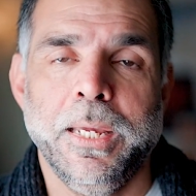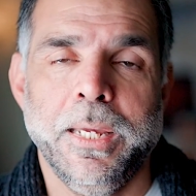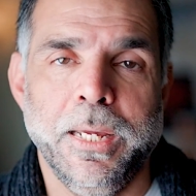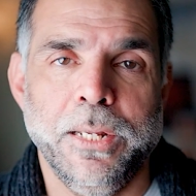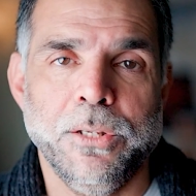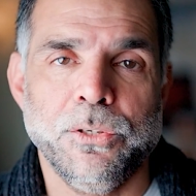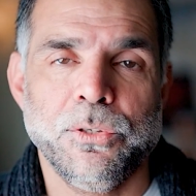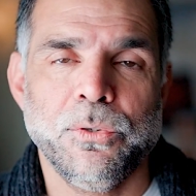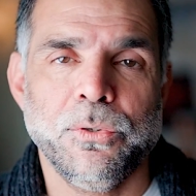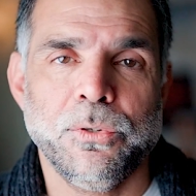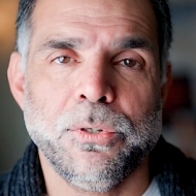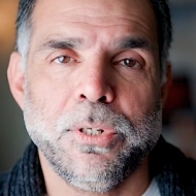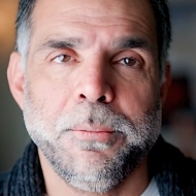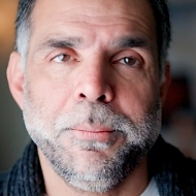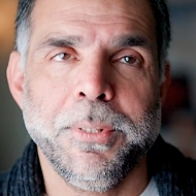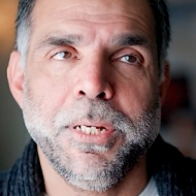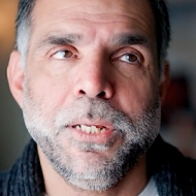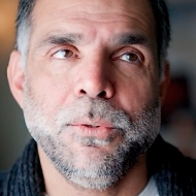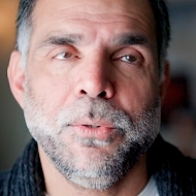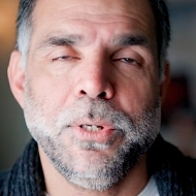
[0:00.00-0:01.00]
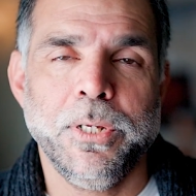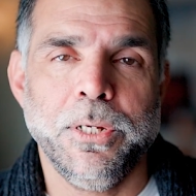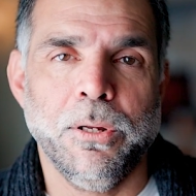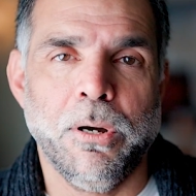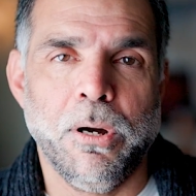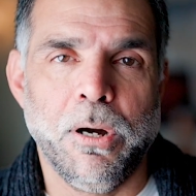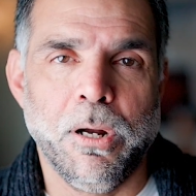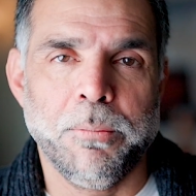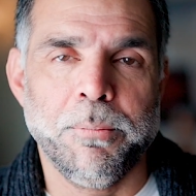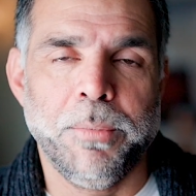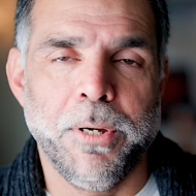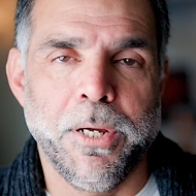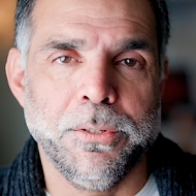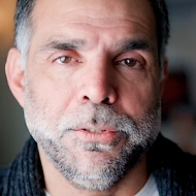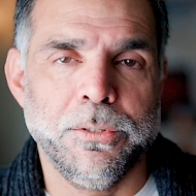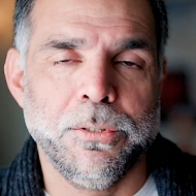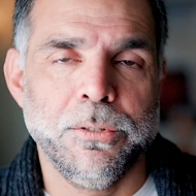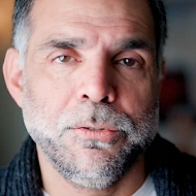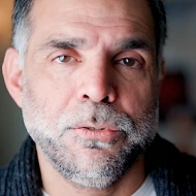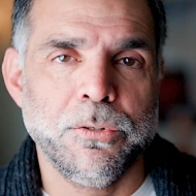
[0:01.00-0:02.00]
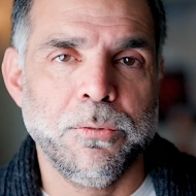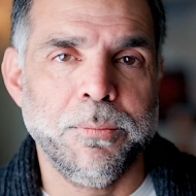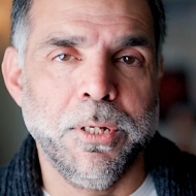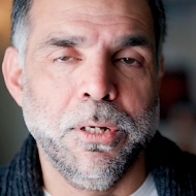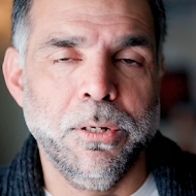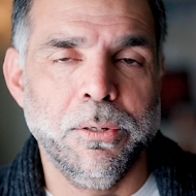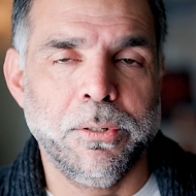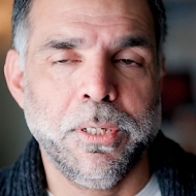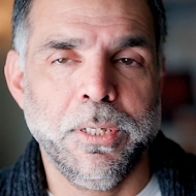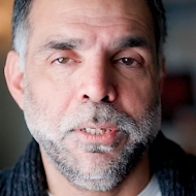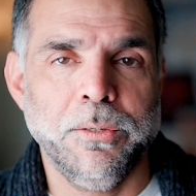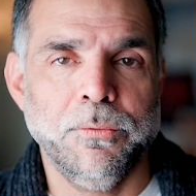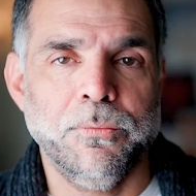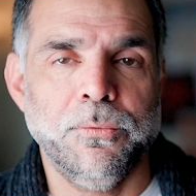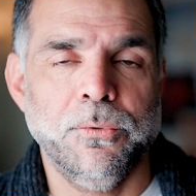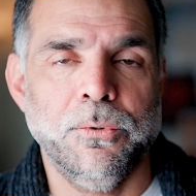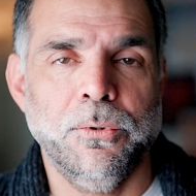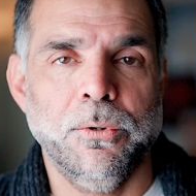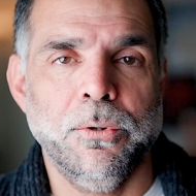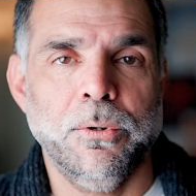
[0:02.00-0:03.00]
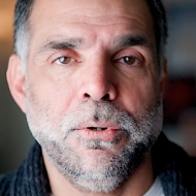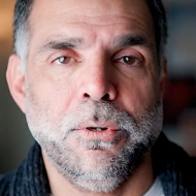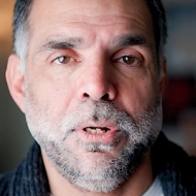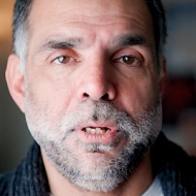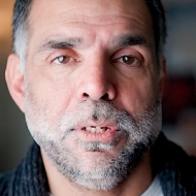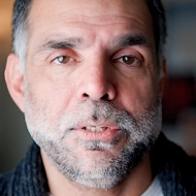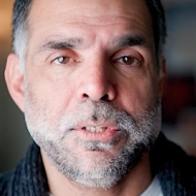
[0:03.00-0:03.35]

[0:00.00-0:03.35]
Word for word: And so typically only in hot paths should be looking for